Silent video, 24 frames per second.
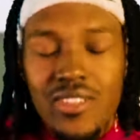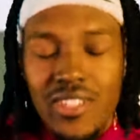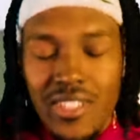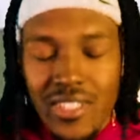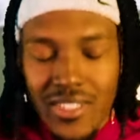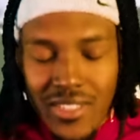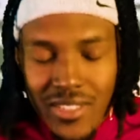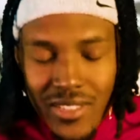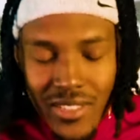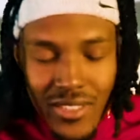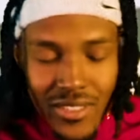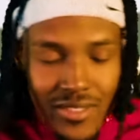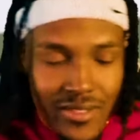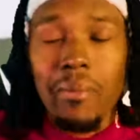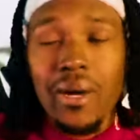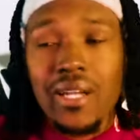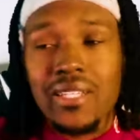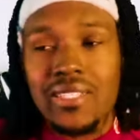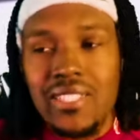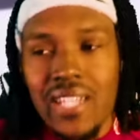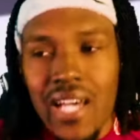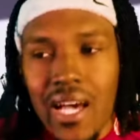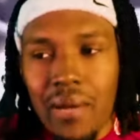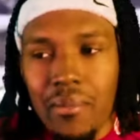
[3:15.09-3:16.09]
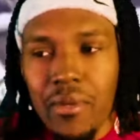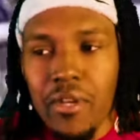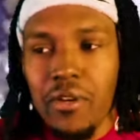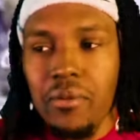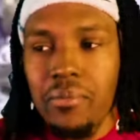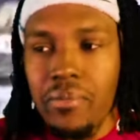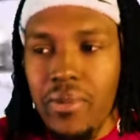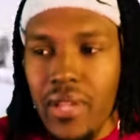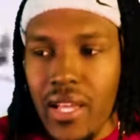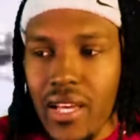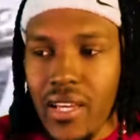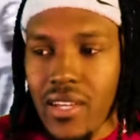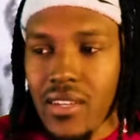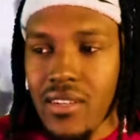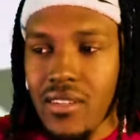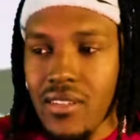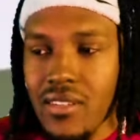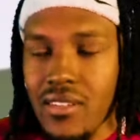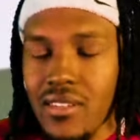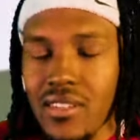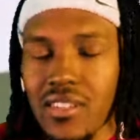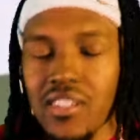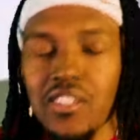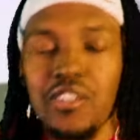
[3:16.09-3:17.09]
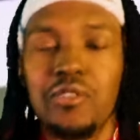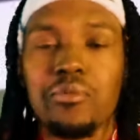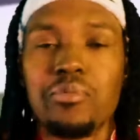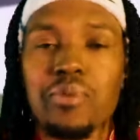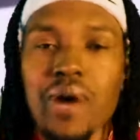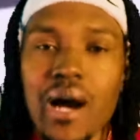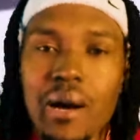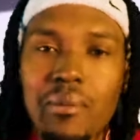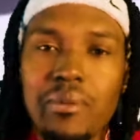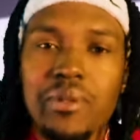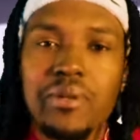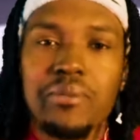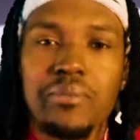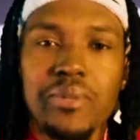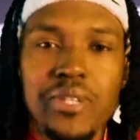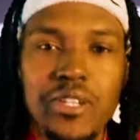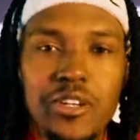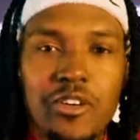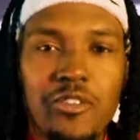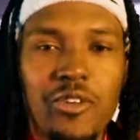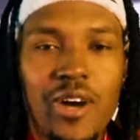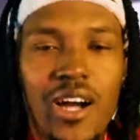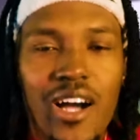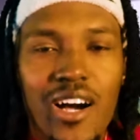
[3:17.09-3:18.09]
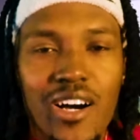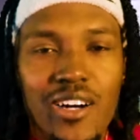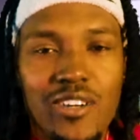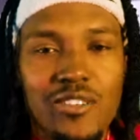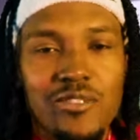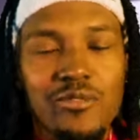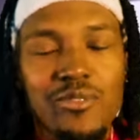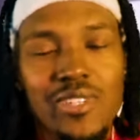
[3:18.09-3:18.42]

Listen, by the time he'll play, he'll probably be around,